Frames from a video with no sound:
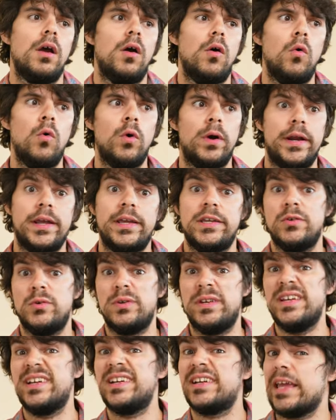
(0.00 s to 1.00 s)
or a
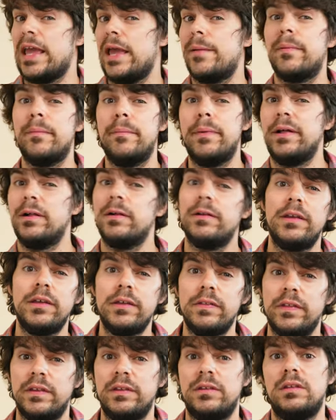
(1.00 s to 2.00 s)
unique
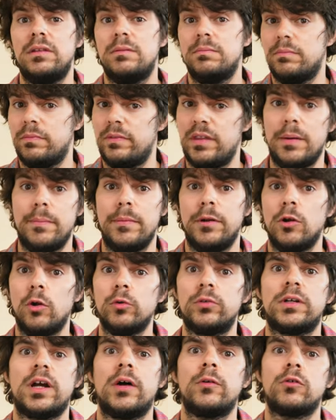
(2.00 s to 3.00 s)
capability that their
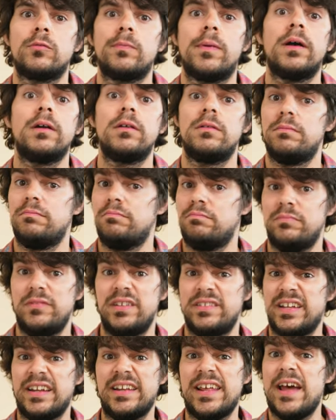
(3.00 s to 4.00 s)
Minolta counterpart
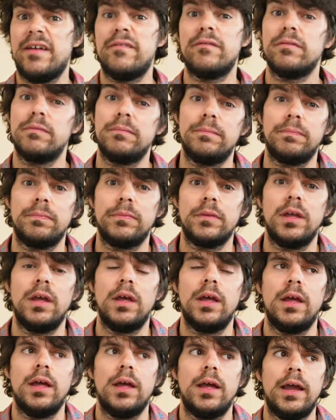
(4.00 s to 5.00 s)
does not have.
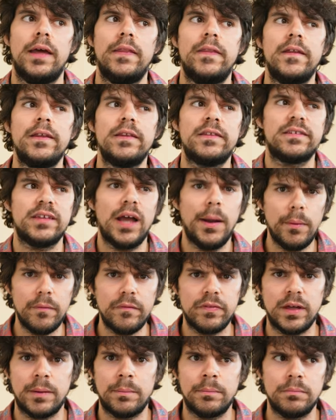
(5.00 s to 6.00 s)
And then some
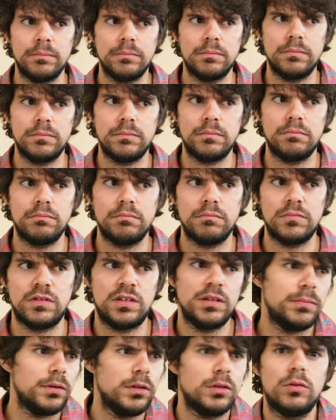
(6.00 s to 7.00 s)
of them
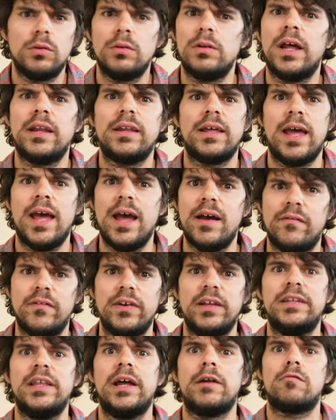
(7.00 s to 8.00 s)
simply do not have
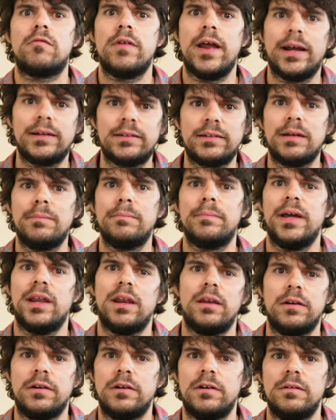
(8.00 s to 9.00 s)
a direct
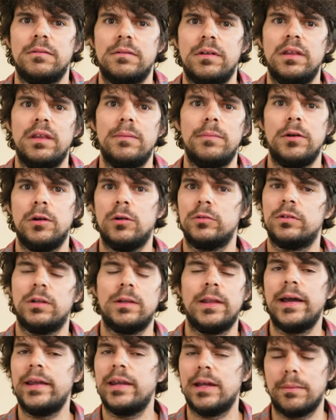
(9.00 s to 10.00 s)
competitor in the Minolta
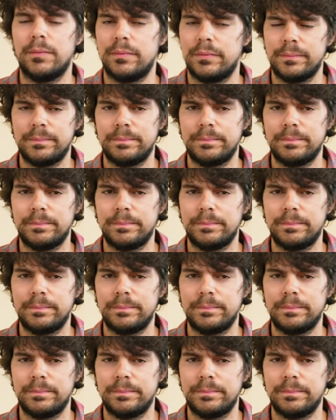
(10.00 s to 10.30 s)
lineup.